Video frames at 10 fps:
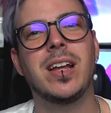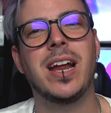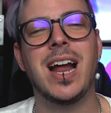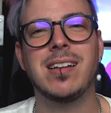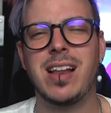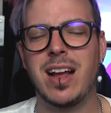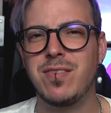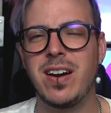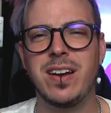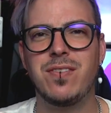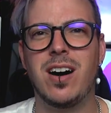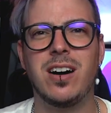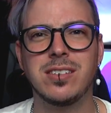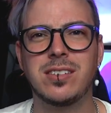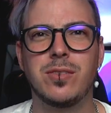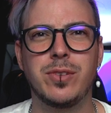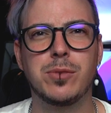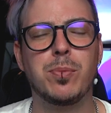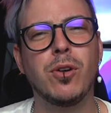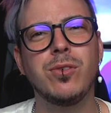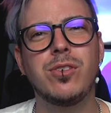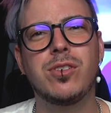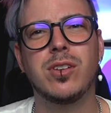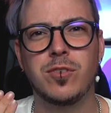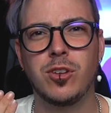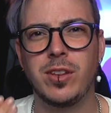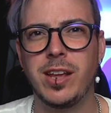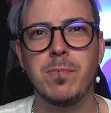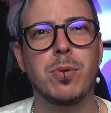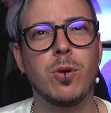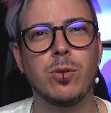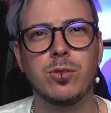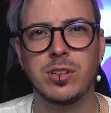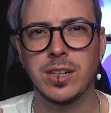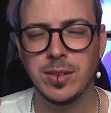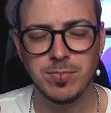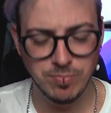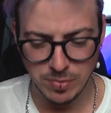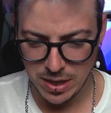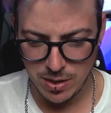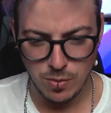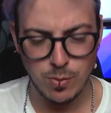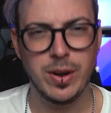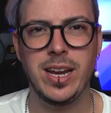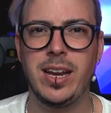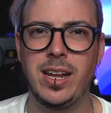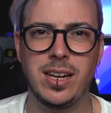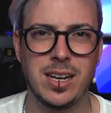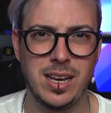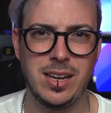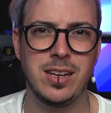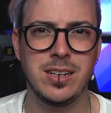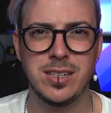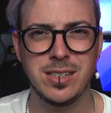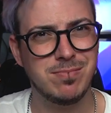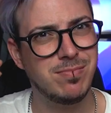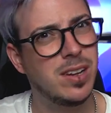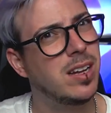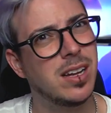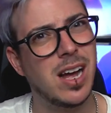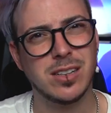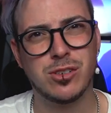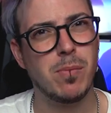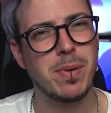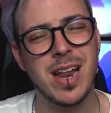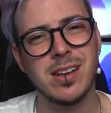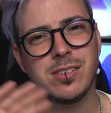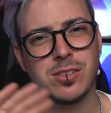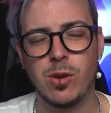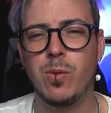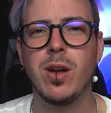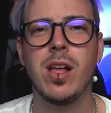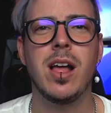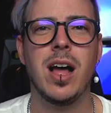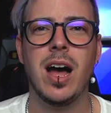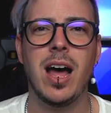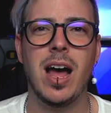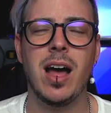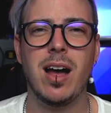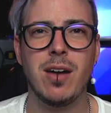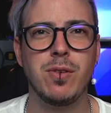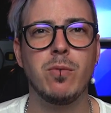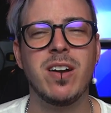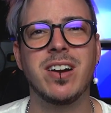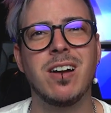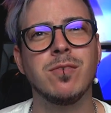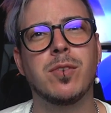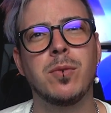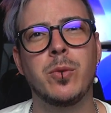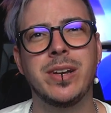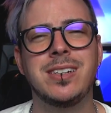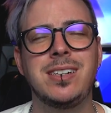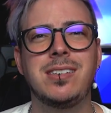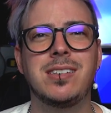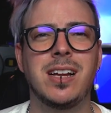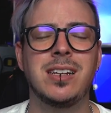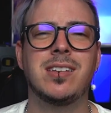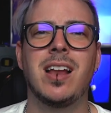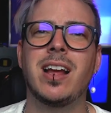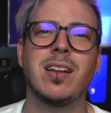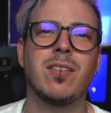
It has like a very fast response to the impulse and really clear top end. So I feel very comfortable with these. It's like,